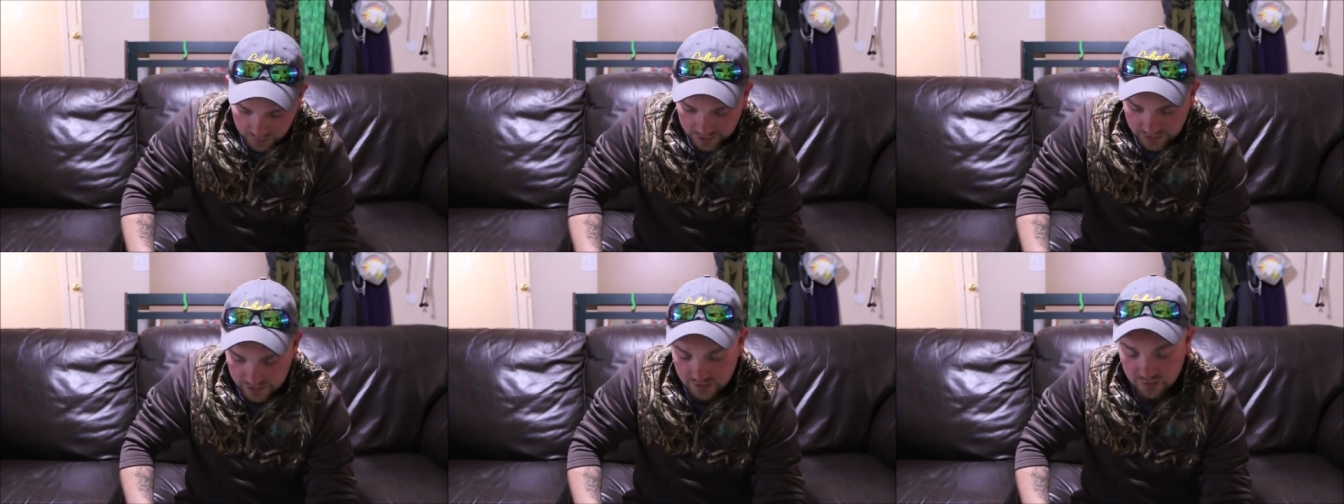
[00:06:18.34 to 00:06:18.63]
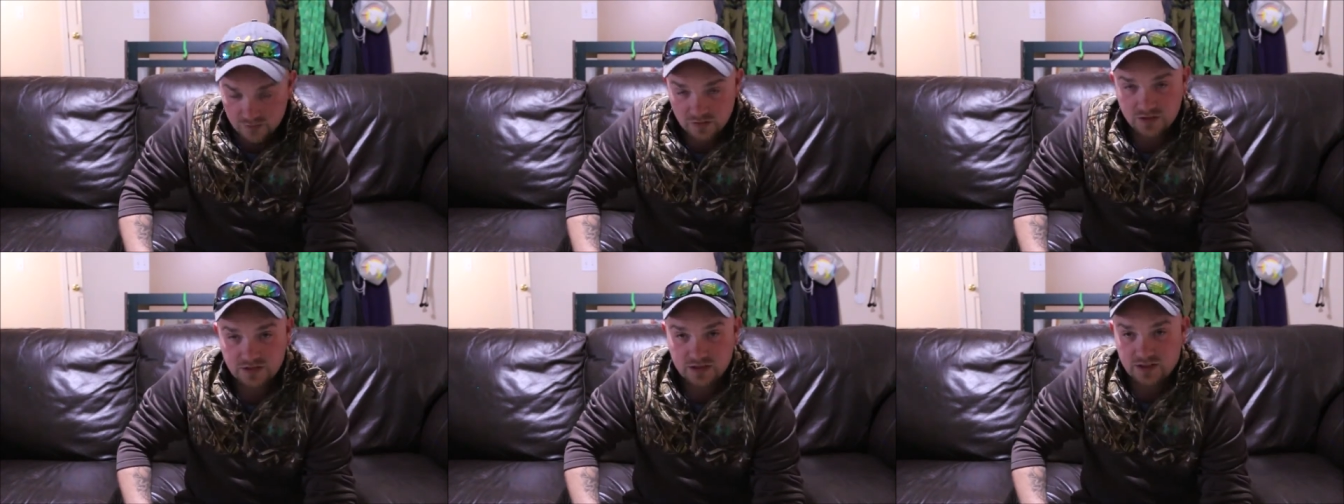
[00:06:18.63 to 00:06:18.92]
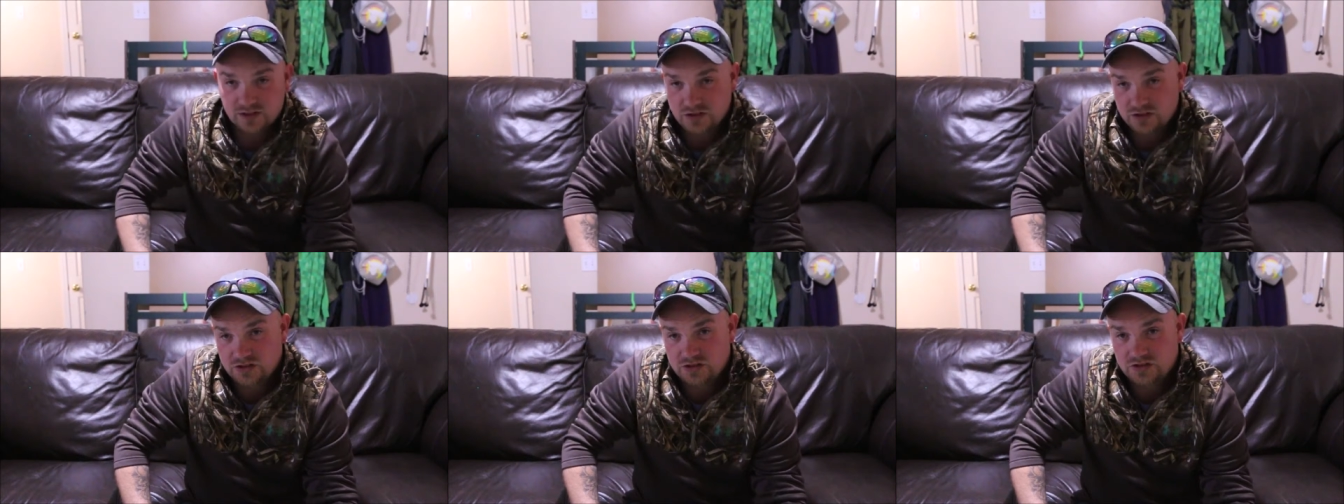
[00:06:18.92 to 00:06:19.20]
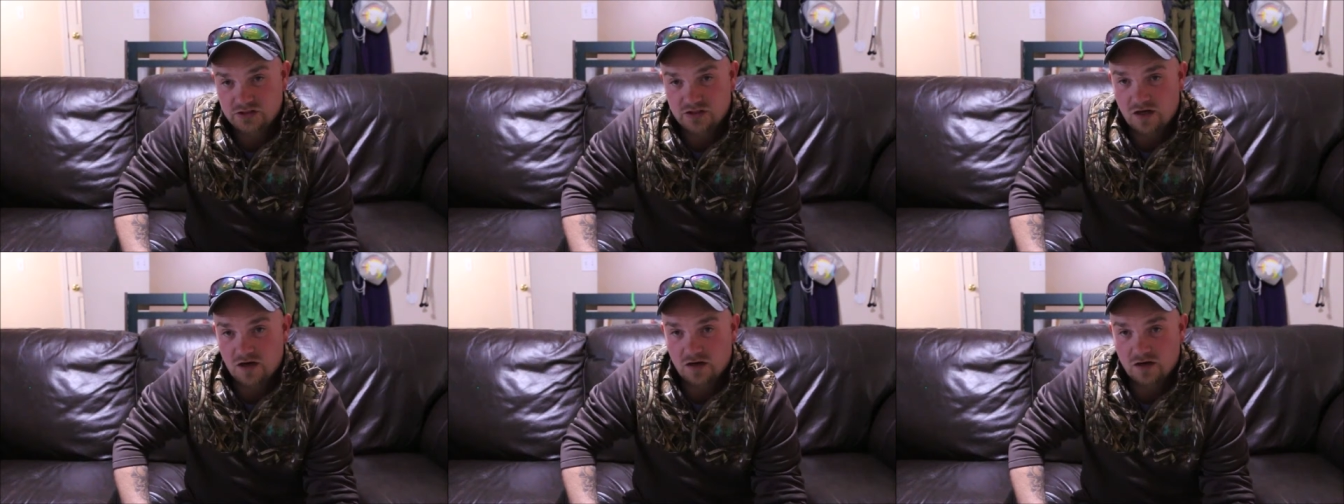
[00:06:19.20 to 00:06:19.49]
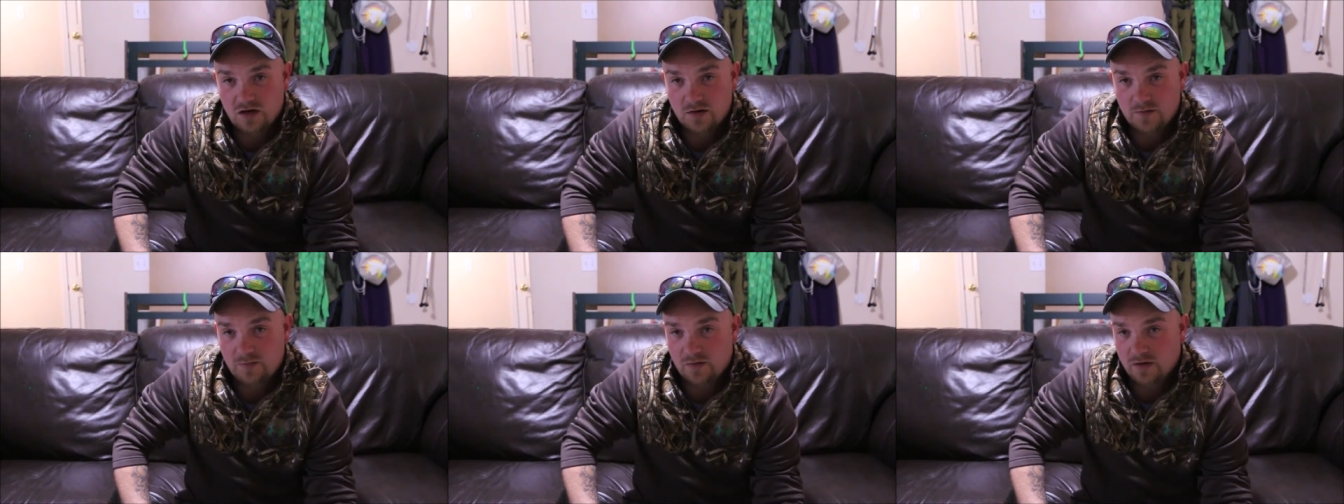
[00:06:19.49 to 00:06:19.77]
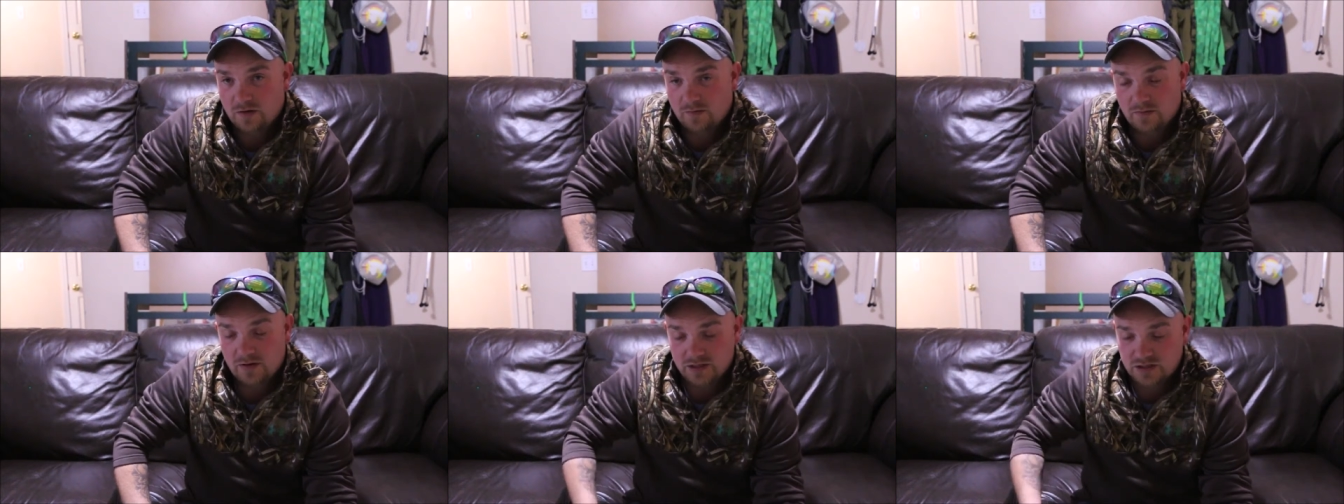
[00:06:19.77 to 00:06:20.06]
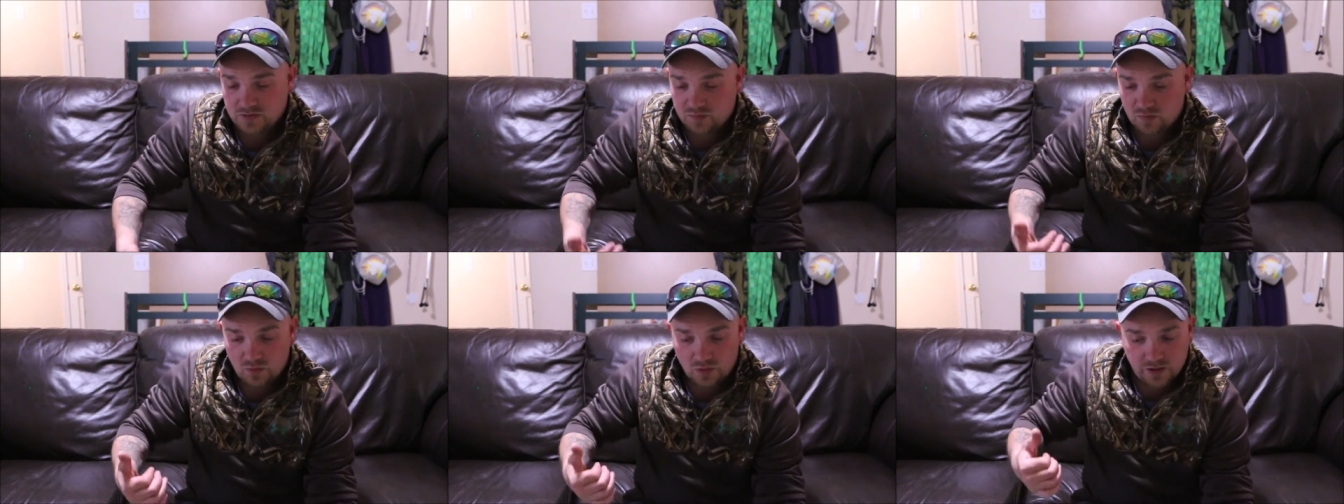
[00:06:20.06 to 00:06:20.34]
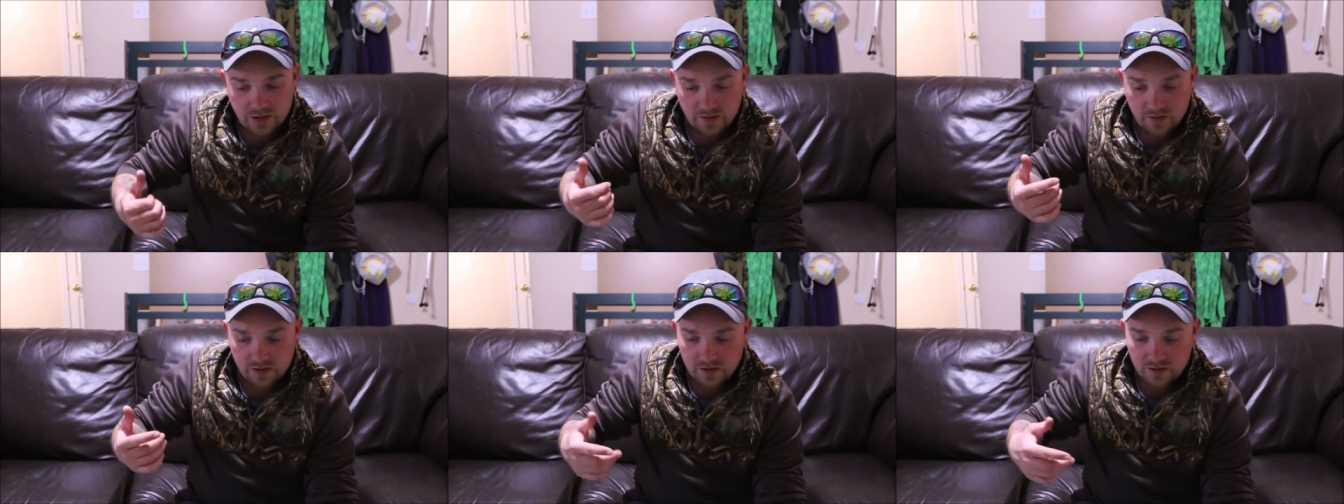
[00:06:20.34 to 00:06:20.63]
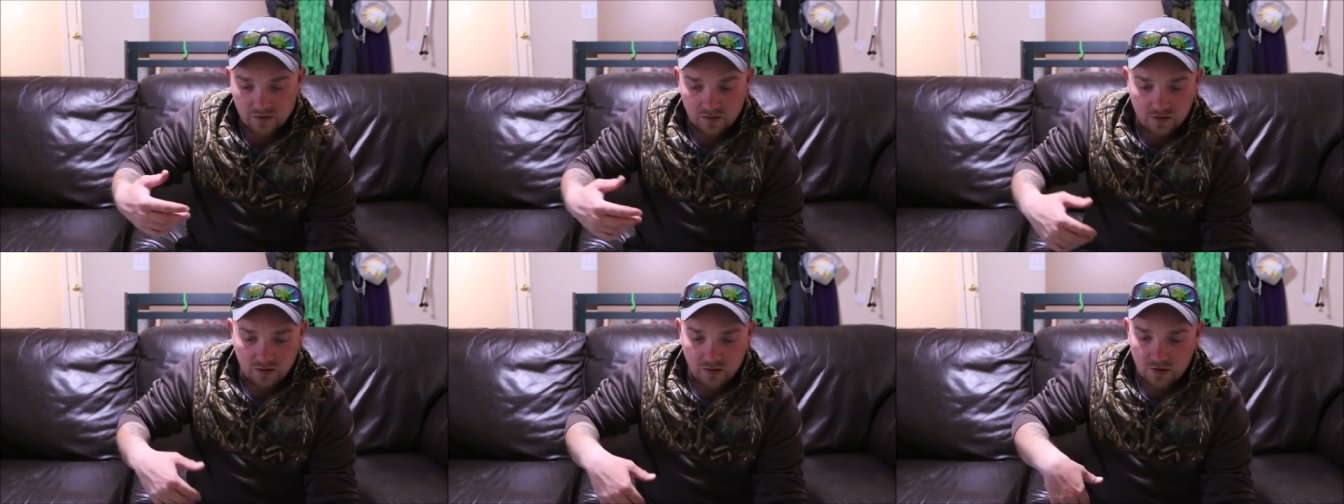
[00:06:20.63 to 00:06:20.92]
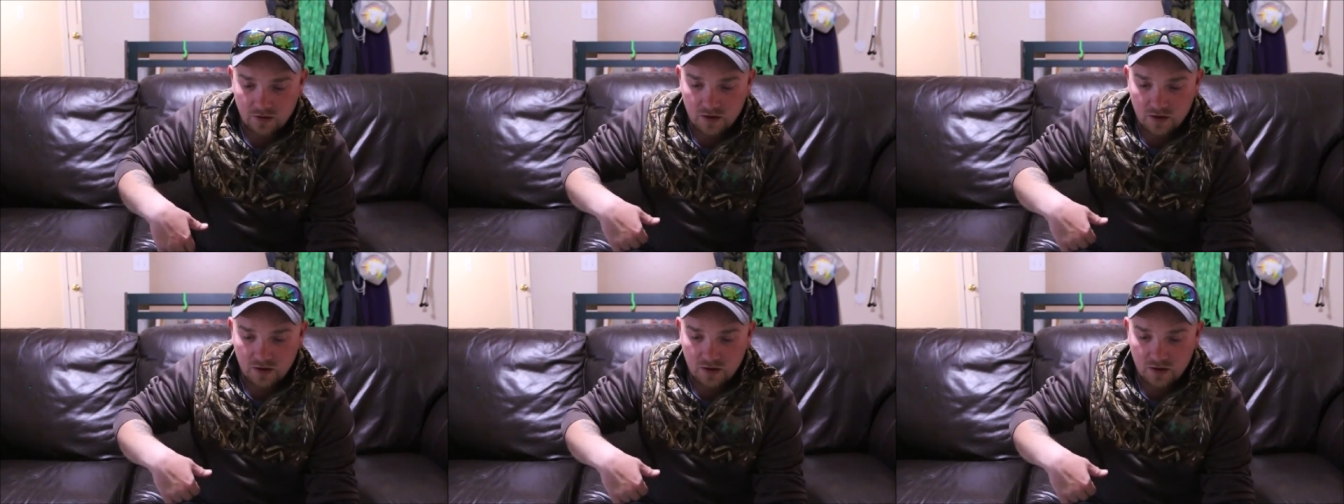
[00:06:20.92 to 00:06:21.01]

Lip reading: I do is I just stock up on my spring,